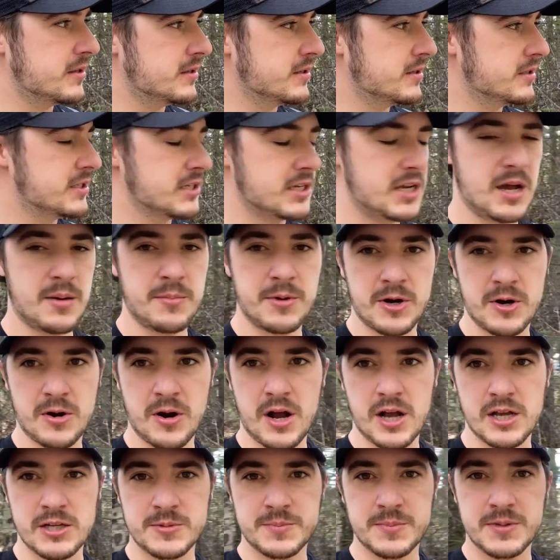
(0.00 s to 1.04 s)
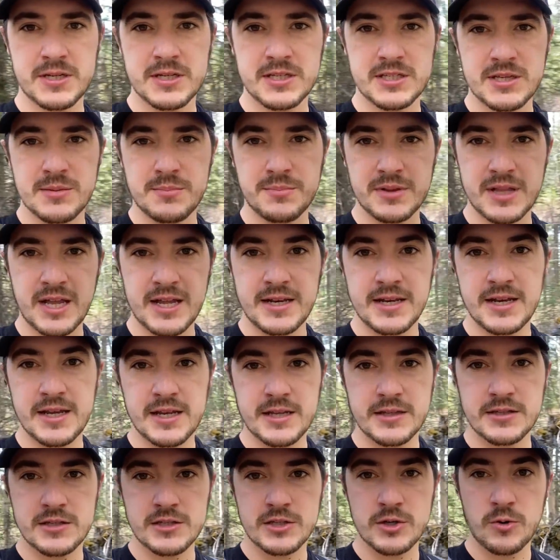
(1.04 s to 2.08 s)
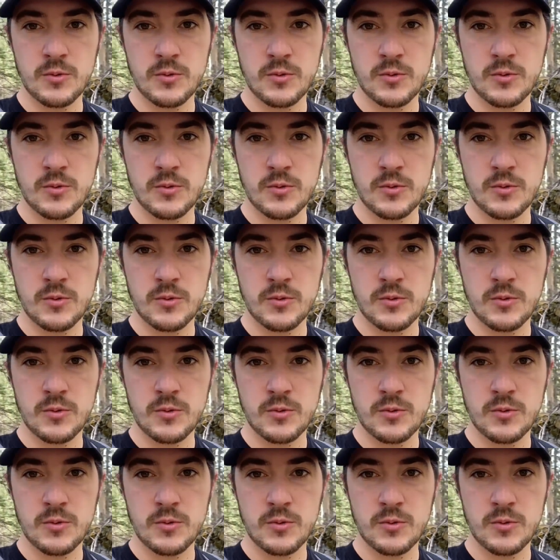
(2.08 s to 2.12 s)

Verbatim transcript: to come across because they blend in so